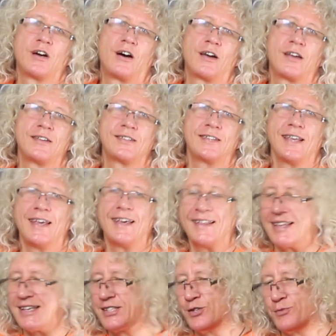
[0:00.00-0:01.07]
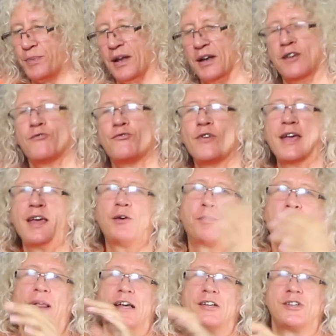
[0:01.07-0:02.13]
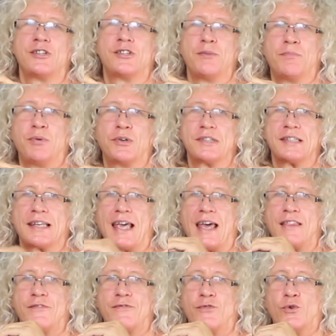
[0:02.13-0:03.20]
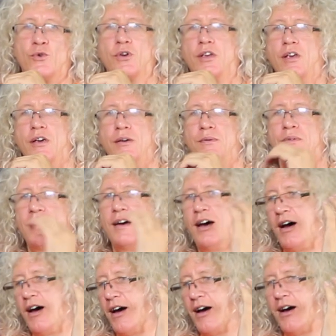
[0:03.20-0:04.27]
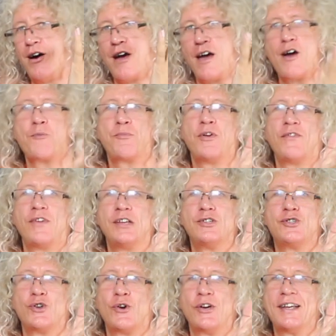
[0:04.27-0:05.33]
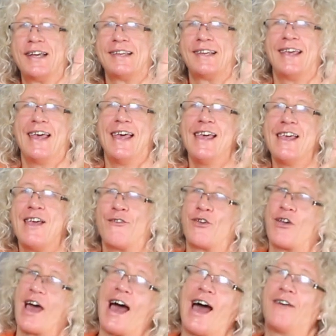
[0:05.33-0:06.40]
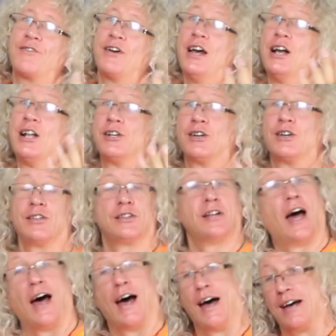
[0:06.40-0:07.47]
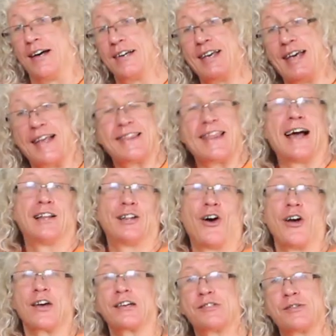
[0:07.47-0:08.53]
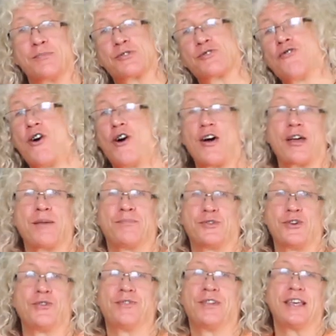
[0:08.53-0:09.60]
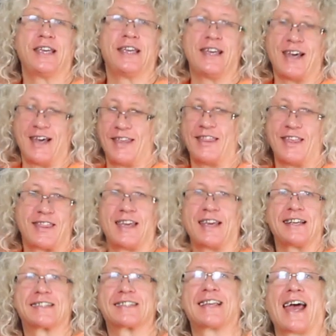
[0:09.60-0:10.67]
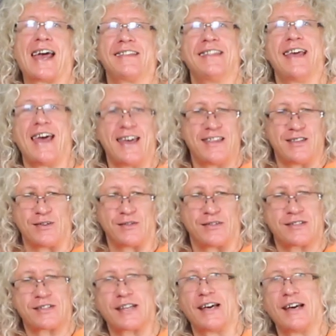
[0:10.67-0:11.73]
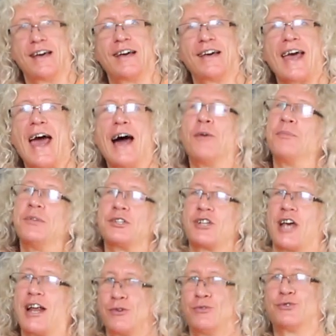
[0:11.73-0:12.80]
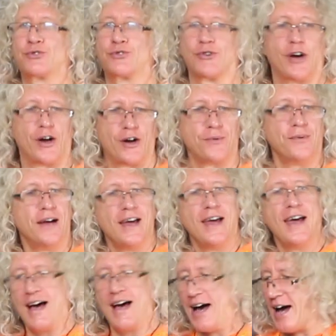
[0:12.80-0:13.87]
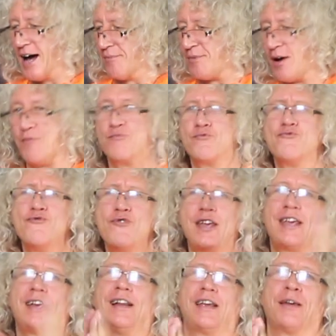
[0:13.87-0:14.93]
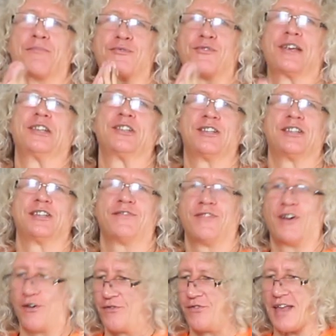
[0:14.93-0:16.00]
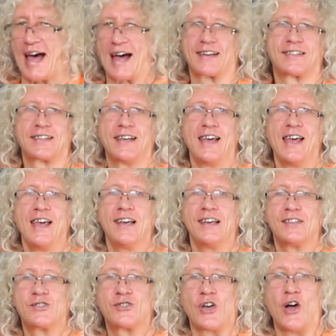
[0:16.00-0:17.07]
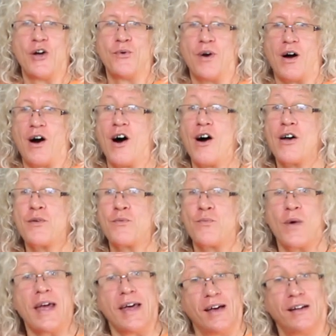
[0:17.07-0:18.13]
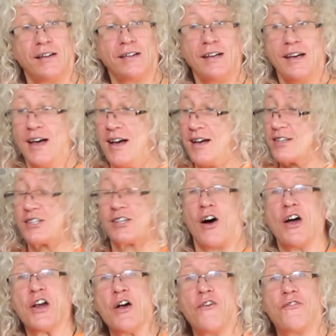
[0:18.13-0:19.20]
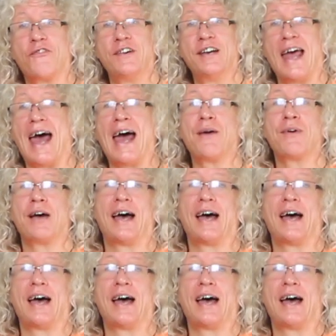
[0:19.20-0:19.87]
guys, this has been a real pleasure to put together for you. I hope you've enjoyed it. If you have, hit that like, subscribe, do the things down there that help the channel grow. I'm really appreciative of that. So I will sign off for now